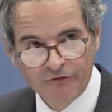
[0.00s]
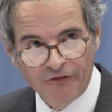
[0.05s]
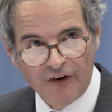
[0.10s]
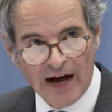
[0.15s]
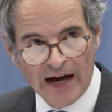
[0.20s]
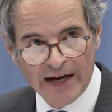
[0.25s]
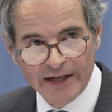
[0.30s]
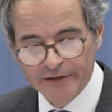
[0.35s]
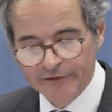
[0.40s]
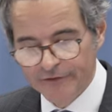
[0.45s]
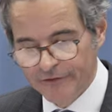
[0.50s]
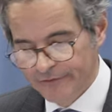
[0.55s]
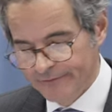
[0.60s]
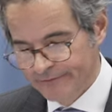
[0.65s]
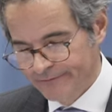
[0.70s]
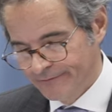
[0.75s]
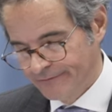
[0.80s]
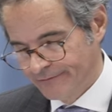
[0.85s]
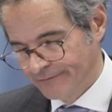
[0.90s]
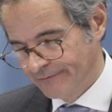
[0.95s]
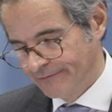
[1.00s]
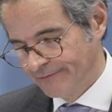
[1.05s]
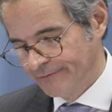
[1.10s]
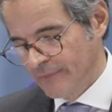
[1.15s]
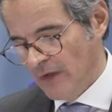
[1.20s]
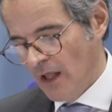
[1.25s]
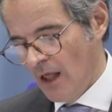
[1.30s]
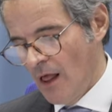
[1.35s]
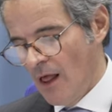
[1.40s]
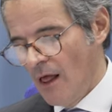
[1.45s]
Five,
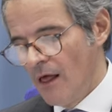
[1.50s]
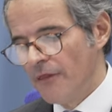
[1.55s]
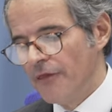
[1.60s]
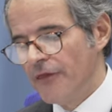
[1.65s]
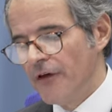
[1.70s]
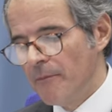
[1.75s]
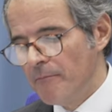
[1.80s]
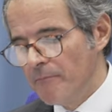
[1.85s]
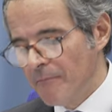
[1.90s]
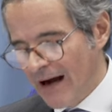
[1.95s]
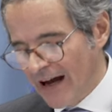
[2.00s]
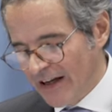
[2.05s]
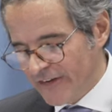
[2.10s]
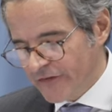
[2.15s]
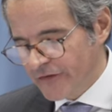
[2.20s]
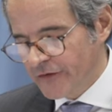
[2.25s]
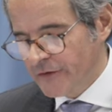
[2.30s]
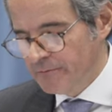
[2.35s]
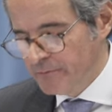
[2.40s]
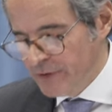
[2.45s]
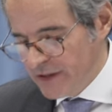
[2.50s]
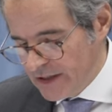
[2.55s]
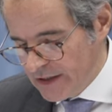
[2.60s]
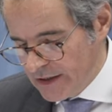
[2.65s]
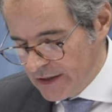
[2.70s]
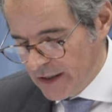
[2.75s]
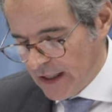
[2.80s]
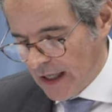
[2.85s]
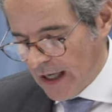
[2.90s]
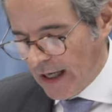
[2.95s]
there must
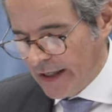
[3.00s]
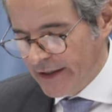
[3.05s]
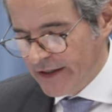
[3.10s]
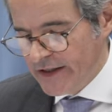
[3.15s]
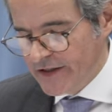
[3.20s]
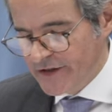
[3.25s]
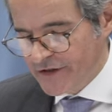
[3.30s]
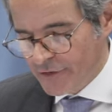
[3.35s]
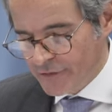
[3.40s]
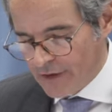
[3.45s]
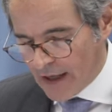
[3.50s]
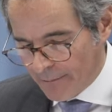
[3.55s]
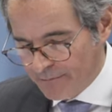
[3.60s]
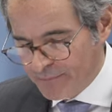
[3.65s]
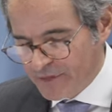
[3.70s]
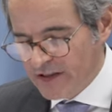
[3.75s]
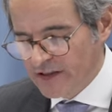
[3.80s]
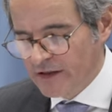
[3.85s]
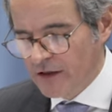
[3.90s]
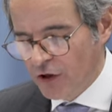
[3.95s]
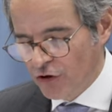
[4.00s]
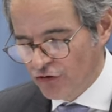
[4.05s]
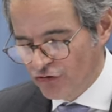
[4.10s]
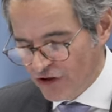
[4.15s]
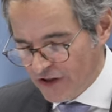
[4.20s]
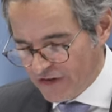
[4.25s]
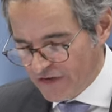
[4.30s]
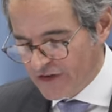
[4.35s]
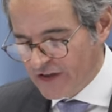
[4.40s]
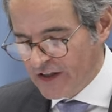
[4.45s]
be uninterrupted
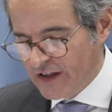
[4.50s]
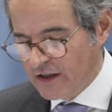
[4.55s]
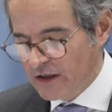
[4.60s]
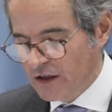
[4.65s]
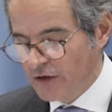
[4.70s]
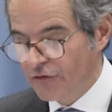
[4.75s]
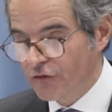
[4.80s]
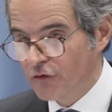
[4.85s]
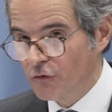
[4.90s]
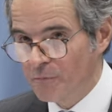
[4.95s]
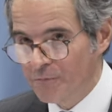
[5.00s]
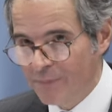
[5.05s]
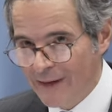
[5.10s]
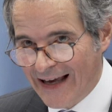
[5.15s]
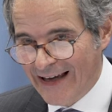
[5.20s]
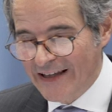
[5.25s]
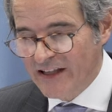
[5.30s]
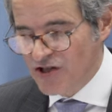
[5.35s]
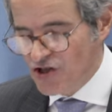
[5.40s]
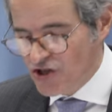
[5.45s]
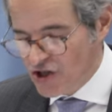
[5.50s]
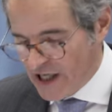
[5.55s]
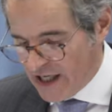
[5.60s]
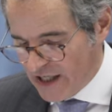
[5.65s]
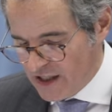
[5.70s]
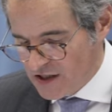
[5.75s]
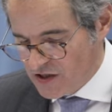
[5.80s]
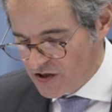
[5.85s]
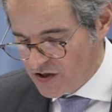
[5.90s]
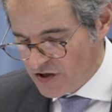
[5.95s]
logistical supply
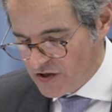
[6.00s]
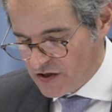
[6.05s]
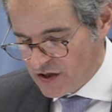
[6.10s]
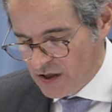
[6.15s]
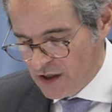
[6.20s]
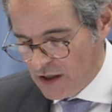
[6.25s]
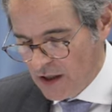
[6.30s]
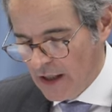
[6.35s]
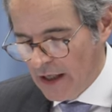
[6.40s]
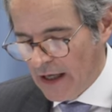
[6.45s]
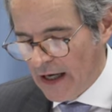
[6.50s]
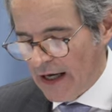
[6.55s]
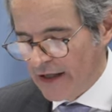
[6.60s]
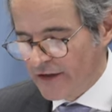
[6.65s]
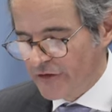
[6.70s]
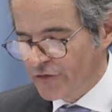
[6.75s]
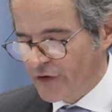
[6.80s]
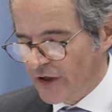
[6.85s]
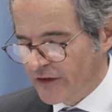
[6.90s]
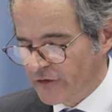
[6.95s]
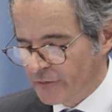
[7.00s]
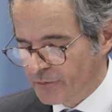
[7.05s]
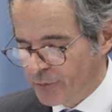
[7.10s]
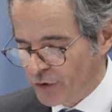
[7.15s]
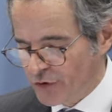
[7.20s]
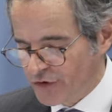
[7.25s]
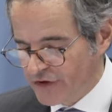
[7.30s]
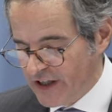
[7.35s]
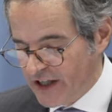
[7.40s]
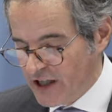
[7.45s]
chains and
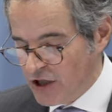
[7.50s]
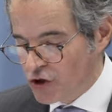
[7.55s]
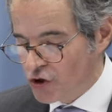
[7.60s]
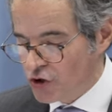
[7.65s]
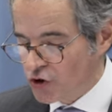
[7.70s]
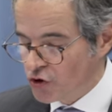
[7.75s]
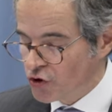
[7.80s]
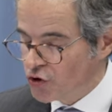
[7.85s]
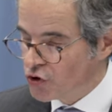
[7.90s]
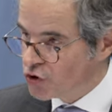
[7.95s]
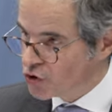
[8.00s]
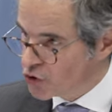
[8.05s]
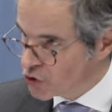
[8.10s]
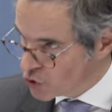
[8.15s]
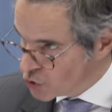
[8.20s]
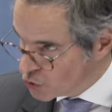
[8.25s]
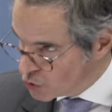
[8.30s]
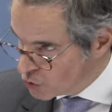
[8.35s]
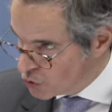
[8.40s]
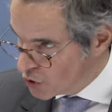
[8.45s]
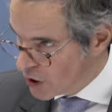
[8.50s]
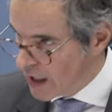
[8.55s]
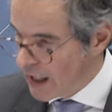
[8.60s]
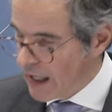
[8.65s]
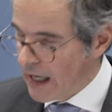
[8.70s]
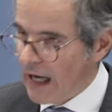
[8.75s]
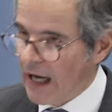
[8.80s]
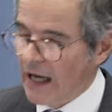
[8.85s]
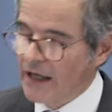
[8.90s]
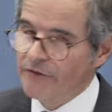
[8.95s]
transportation to
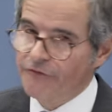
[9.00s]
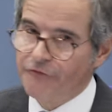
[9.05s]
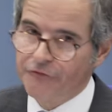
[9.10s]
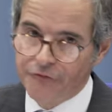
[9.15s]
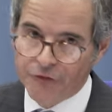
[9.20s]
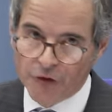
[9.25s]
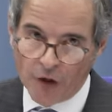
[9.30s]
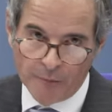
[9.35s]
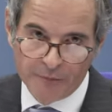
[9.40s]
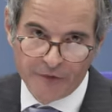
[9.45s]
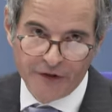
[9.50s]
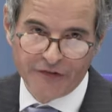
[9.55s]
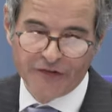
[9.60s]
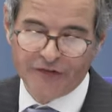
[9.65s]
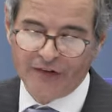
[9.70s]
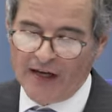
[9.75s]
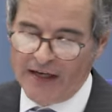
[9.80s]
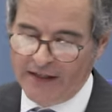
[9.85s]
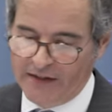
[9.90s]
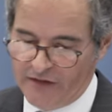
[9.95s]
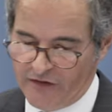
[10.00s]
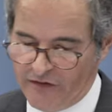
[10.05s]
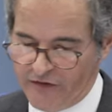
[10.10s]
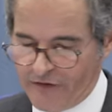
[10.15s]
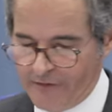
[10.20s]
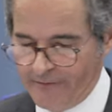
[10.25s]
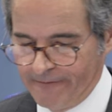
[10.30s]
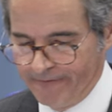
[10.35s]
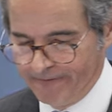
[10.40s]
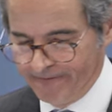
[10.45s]
and from the
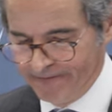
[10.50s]
sites.